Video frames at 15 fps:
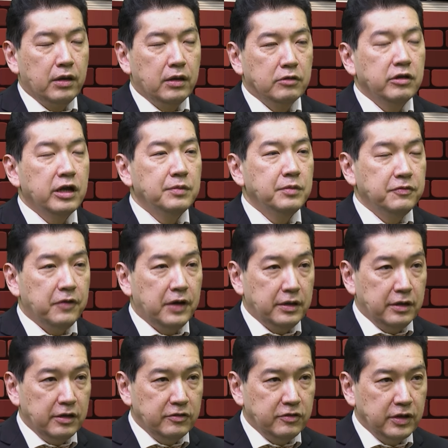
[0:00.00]
climate
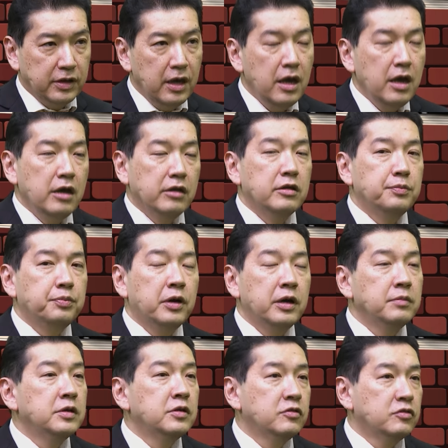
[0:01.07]
financing. The
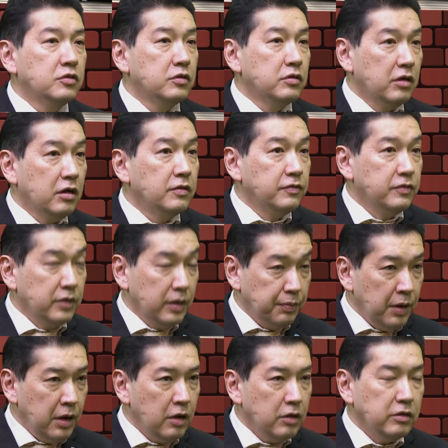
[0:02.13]
Prime Minister of
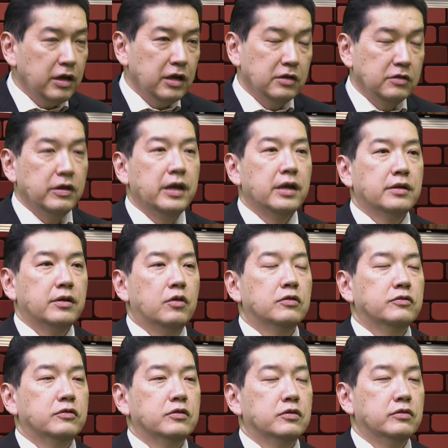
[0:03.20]
Nepal has, and
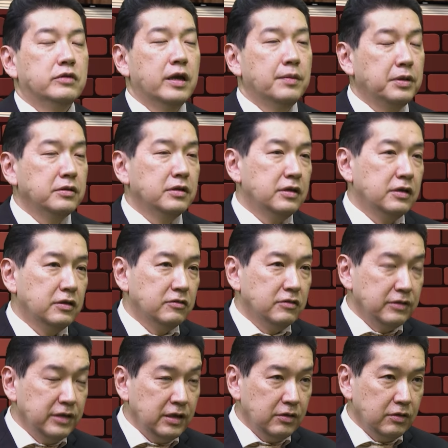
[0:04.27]
also Nepalese
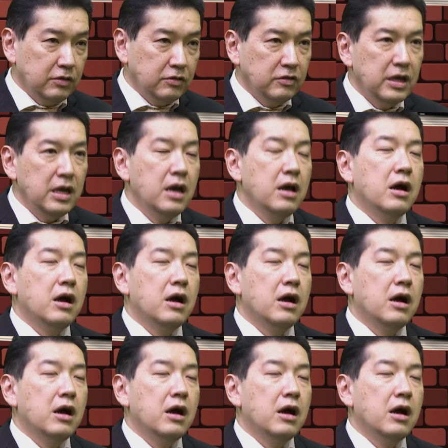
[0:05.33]
leaders